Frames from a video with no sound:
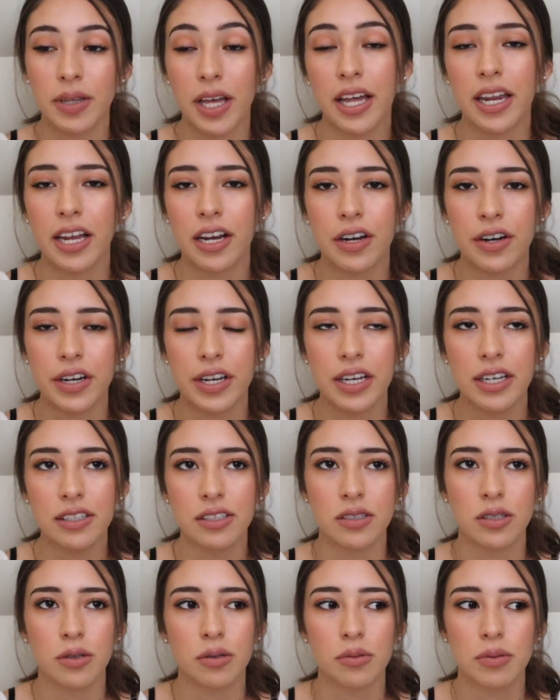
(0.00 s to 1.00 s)
that area,
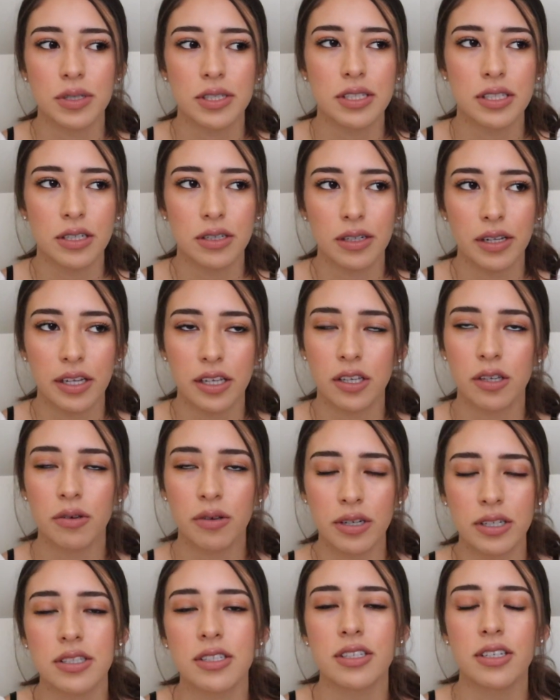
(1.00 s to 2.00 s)
so it was still like you
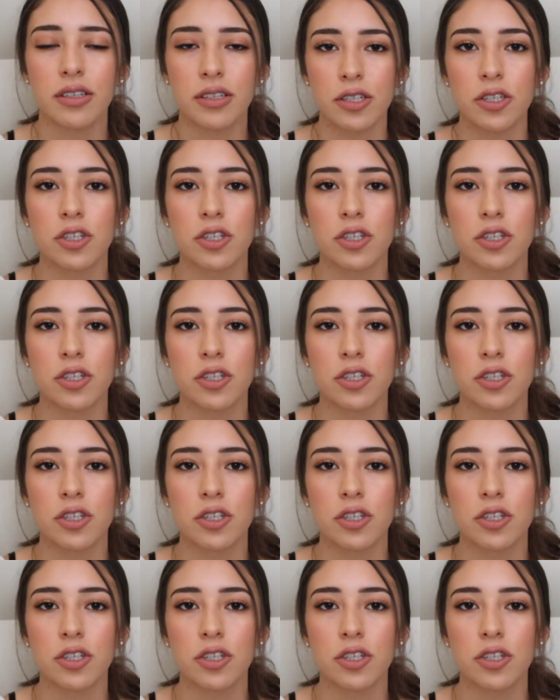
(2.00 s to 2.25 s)
could still